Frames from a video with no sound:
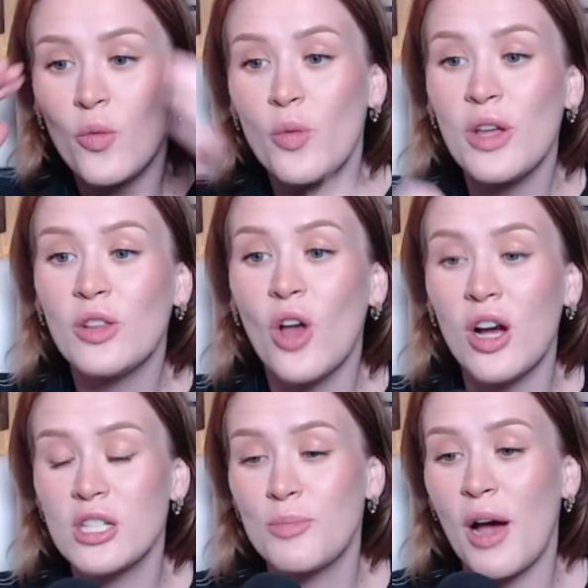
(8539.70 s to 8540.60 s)
We
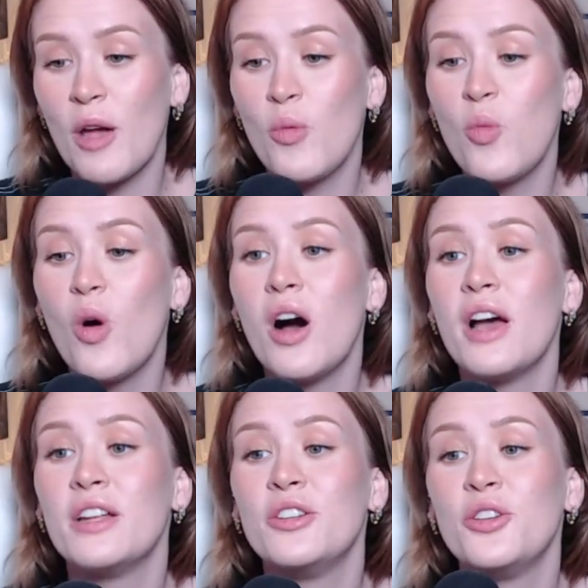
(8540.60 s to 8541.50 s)
lost by
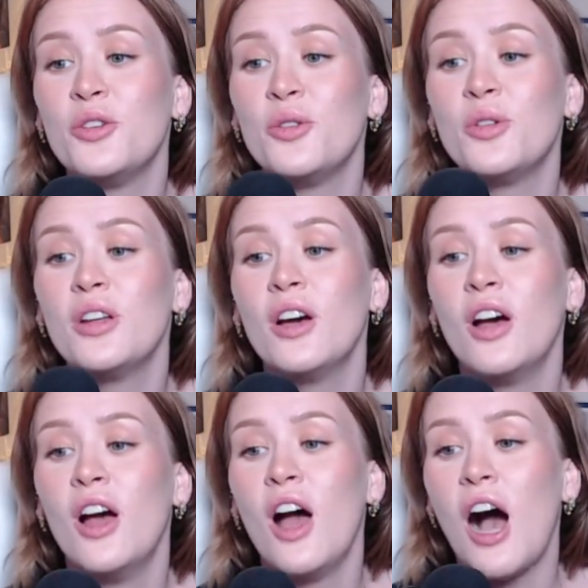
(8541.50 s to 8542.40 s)
one, dude.
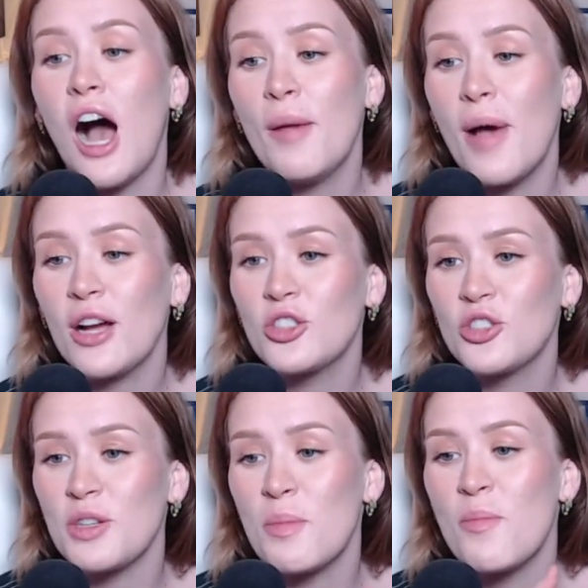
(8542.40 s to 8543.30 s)
I'm
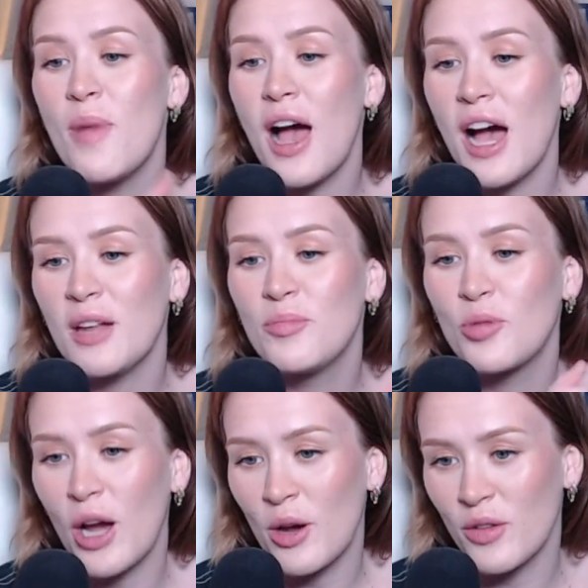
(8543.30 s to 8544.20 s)
actually mad
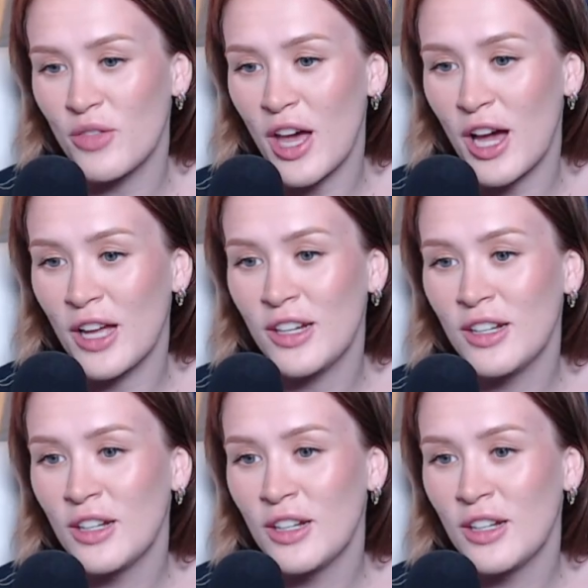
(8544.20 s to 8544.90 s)
proud of that.